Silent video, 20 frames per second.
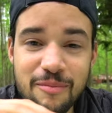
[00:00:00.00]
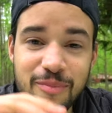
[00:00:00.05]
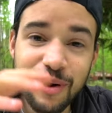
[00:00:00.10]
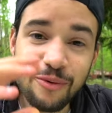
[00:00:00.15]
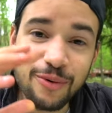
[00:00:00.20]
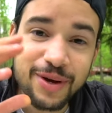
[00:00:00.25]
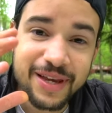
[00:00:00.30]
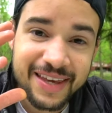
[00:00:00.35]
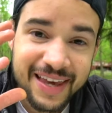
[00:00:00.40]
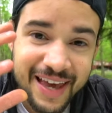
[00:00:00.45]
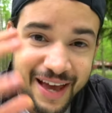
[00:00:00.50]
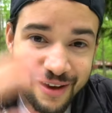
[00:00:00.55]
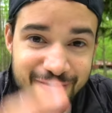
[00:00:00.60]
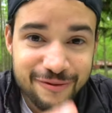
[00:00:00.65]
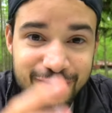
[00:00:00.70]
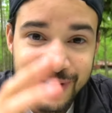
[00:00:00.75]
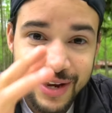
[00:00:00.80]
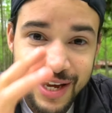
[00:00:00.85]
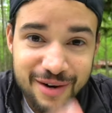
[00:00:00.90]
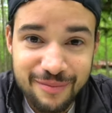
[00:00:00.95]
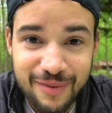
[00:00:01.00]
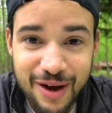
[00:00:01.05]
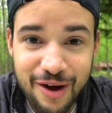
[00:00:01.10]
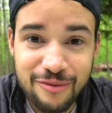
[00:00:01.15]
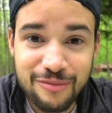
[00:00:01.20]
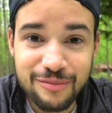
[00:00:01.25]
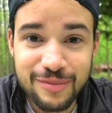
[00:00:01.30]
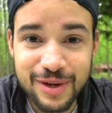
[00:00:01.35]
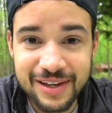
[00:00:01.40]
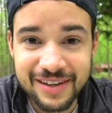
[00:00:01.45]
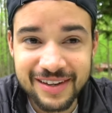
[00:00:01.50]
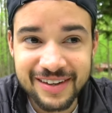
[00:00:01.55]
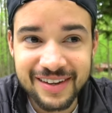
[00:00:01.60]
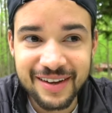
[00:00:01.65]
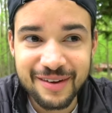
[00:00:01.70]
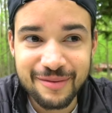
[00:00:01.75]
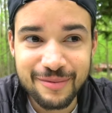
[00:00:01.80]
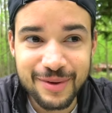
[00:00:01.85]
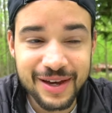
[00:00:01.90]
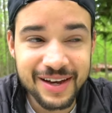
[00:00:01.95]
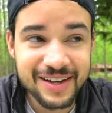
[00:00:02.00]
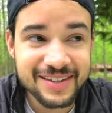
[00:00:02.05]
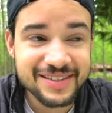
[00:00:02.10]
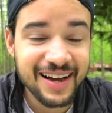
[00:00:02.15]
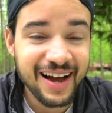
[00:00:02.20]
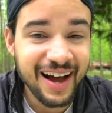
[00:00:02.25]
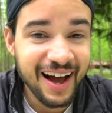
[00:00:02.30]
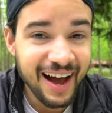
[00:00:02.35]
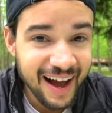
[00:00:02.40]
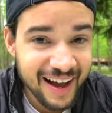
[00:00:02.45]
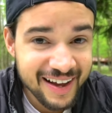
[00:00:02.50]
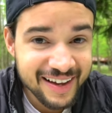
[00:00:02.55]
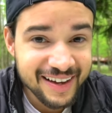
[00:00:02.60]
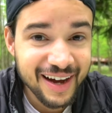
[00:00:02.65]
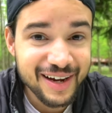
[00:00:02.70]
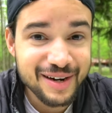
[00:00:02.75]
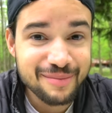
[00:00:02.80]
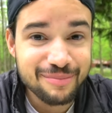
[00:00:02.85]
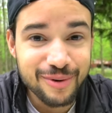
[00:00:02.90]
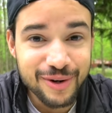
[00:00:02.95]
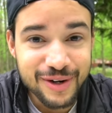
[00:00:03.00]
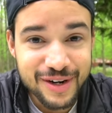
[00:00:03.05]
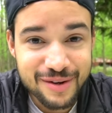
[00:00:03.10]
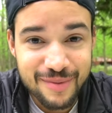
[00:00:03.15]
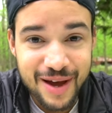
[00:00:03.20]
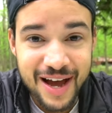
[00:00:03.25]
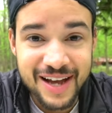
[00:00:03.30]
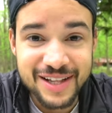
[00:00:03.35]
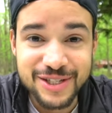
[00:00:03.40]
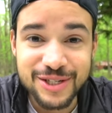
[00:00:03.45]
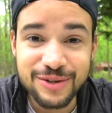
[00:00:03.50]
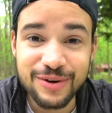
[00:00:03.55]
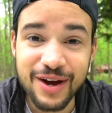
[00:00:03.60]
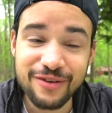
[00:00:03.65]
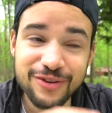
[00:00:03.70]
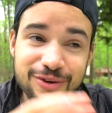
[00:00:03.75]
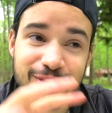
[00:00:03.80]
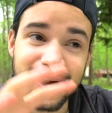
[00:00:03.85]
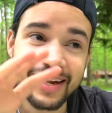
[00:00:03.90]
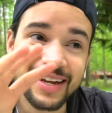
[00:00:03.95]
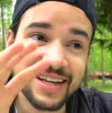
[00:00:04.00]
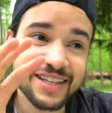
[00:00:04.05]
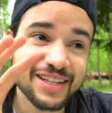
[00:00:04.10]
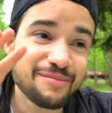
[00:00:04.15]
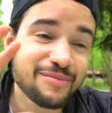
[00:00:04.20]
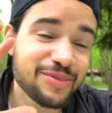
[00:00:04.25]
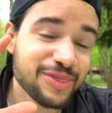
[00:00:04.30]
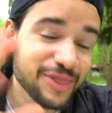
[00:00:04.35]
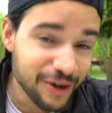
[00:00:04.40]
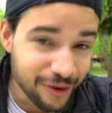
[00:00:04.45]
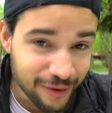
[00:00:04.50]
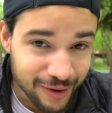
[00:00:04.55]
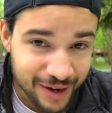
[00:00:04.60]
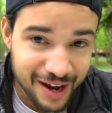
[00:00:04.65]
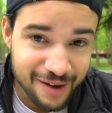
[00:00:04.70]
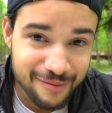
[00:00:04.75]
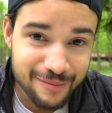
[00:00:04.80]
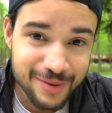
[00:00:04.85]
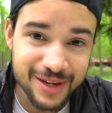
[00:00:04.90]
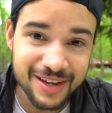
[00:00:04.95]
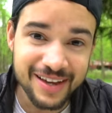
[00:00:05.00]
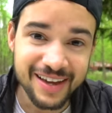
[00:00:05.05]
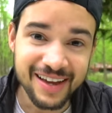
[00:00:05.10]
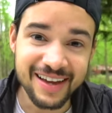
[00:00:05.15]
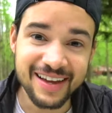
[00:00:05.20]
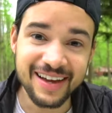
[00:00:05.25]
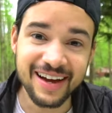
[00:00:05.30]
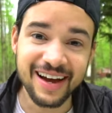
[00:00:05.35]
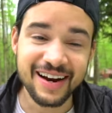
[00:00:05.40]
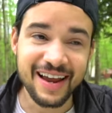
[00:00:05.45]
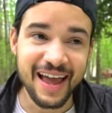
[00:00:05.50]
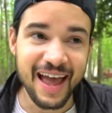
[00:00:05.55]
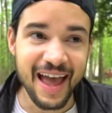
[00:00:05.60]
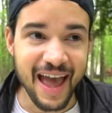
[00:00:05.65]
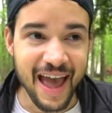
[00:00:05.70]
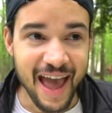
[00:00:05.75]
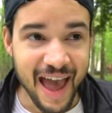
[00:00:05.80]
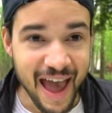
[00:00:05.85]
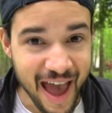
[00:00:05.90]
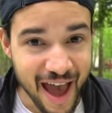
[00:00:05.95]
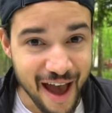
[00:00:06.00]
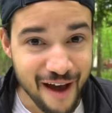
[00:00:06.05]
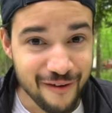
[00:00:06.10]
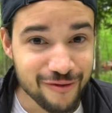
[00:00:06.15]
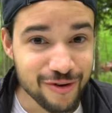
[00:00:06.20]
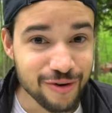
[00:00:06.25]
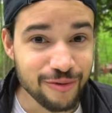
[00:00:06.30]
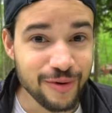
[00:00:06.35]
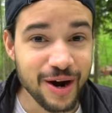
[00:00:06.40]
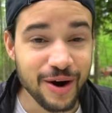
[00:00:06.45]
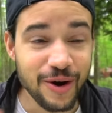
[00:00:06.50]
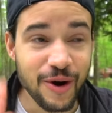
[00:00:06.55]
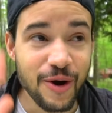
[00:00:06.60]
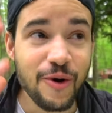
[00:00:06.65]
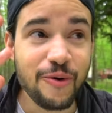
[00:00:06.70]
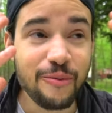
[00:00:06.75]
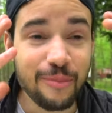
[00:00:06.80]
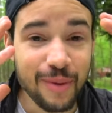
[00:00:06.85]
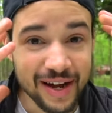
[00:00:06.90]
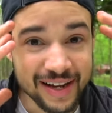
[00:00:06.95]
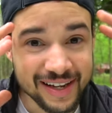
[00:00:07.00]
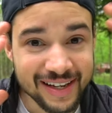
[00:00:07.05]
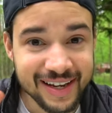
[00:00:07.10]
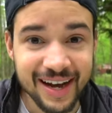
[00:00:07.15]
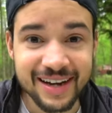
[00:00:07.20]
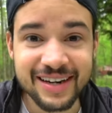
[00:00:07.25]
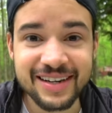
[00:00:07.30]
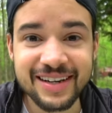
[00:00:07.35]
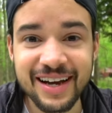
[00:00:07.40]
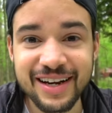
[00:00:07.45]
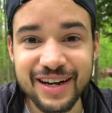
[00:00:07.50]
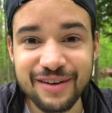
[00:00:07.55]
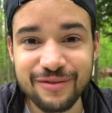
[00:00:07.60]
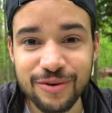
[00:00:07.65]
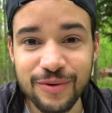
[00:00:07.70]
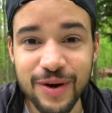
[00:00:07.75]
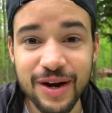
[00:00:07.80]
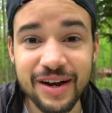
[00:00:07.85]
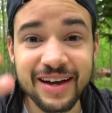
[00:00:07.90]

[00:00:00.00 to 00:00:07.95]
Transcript: But we can't forget about me because I got it pretty bad too after I let them throw it at me. It got everywhere. Oh my God, it got everywhere.